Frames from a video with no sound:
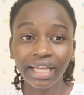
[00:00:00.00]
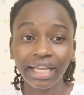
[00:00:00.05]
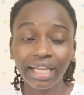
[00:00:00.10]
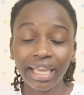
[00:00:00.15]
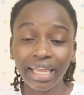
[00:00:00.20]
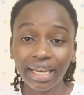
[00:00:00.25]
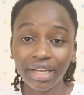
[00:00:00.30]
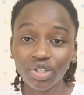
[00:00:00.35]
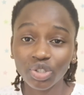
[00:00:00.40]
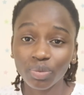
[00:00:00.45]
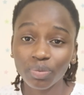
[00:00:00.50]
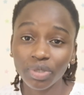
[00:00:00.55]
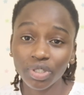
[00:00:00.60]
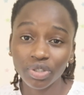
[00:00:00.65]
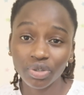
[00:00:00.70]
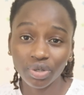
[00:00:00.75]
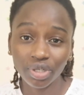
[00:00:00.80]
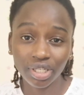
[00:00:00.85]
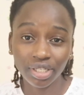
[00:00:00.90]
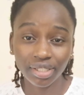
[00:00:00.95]
get a topic
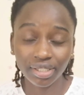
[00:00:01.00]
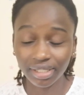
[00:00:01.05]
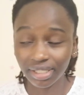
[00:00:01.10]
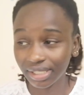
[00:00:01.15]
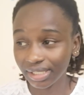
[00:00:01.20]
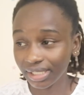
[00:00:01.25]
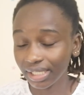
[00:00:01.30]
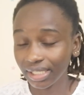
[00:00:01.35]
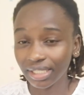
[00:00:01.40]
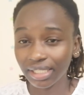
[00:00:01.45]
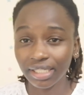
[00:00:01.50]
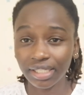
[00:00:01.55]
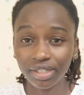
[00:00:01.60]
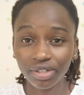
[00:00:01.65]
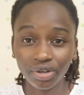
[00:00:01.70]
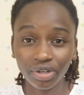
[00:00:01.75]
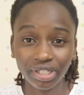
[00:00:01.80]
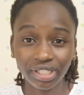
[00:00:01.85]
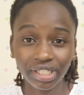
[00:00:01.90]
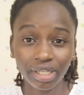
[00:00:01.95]
you're interested in
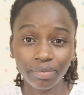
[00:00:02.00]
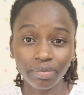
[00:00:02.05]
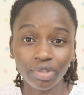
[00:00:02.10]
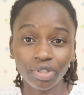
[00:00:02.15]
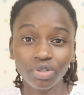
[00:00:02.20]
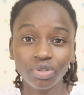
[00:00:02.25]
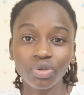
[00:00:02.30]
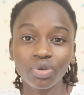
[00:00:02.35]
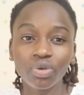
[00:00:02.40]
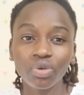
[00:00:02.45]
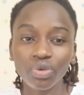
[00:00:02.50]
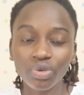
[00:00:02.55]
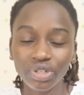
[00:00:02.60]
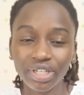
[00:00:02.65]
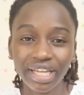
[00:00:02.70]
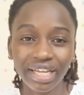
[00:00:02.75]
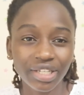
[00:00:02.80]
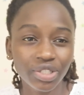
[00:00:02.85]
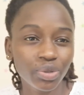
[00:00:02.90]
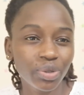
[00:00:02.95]
or something you're good
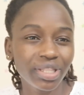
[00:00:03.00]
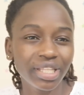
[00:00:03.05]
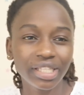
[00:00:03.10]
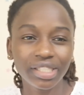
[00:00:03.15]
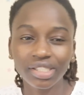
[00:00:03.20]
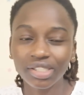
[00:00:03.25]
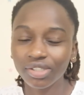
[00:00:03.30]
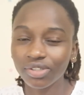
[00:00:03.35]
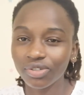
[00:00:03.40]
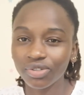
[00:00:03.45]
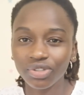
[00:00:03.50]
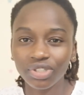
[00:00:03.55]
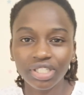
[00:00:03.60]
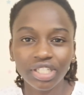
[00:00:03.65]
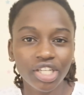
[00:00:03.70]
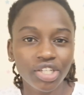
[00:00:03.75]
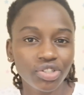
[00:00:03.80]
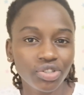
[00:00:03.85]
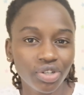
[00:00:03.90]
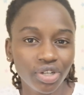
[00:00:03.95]
at, whether it's
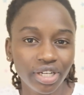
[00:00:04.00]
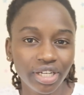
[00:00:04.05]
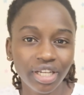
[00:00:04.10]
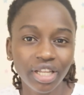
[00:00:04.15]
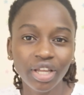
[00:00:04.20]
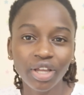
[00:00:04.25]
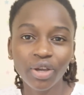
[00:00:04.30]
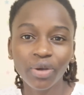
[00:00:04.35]
nutrition,